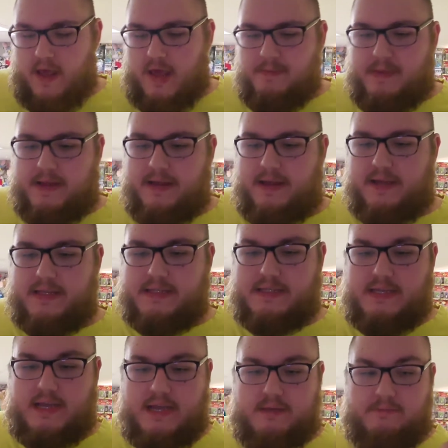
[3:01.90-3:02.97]
because
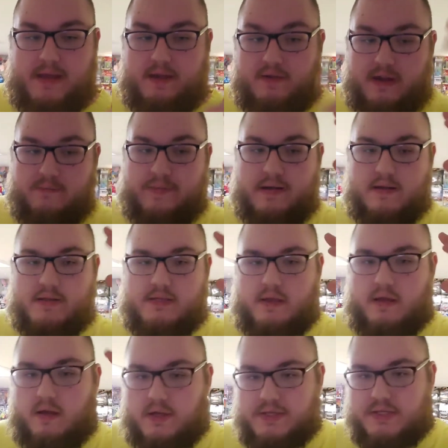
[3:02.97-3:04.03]
my grandparents
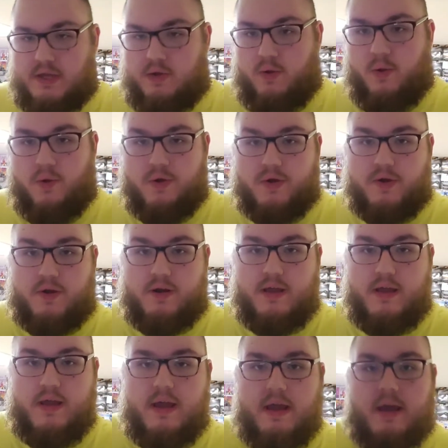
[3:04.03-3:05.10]
also ordered
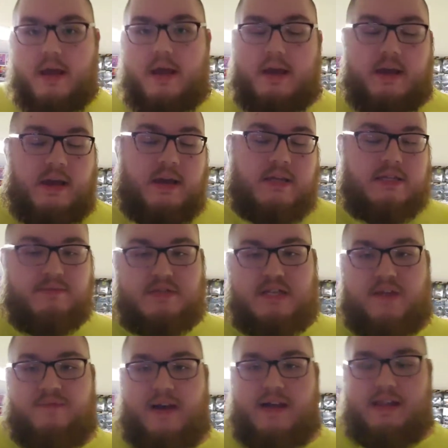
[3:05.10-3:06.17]
some
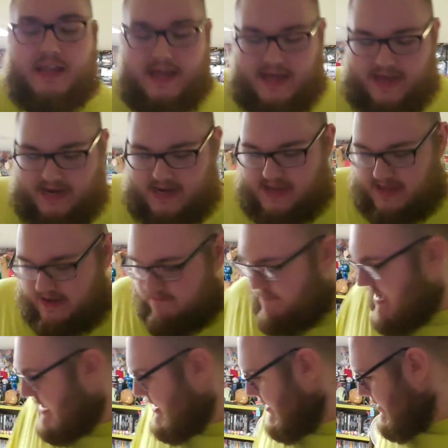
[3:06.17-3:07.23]
stuff online, and
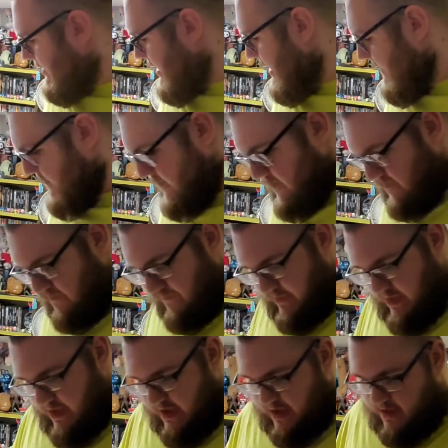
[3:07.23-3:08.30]
basically
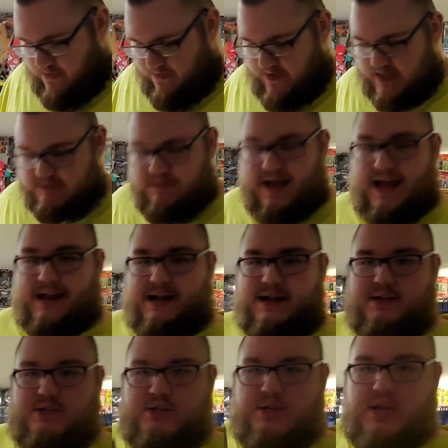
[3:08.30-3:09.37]
this
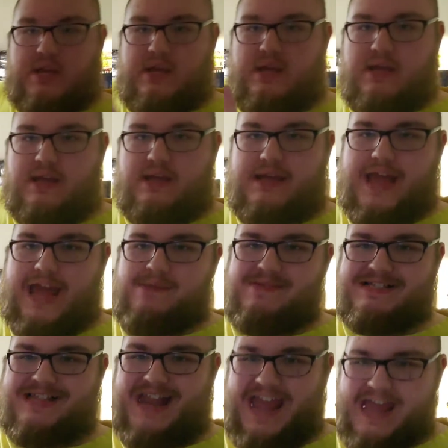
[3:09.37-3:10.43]
package came
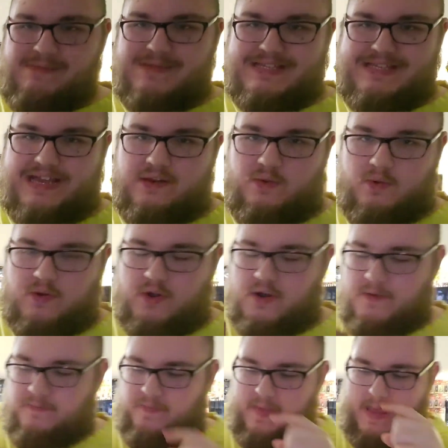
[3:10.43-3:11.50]
as an Amazon
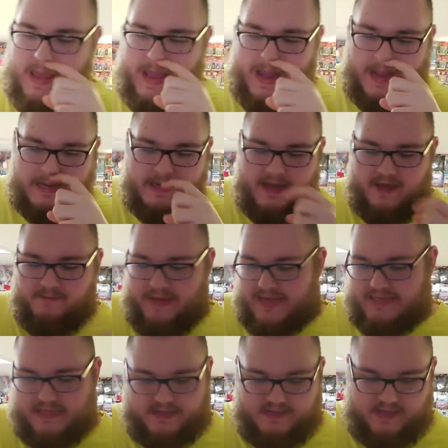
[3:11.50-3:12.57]
order, and
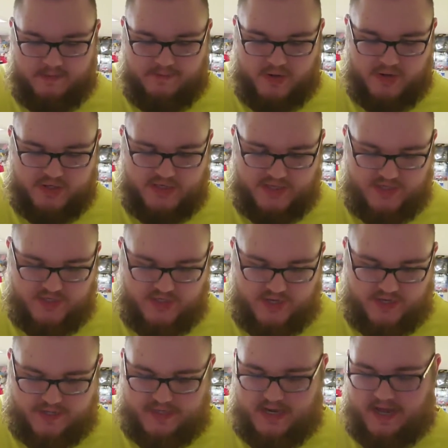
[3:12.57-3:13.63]
basically the person
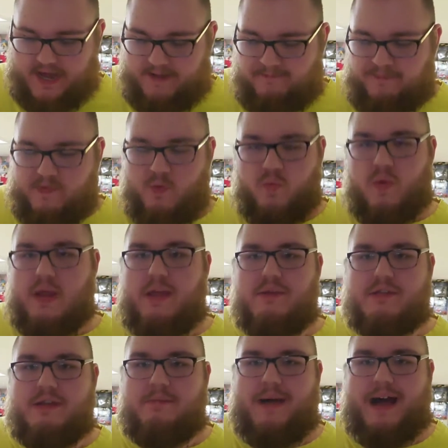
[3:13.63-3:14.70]
just
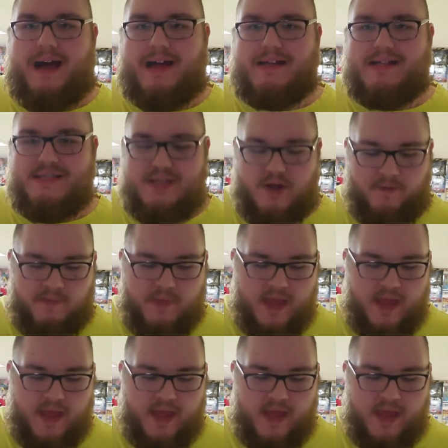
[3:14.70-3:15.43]
reused a box, so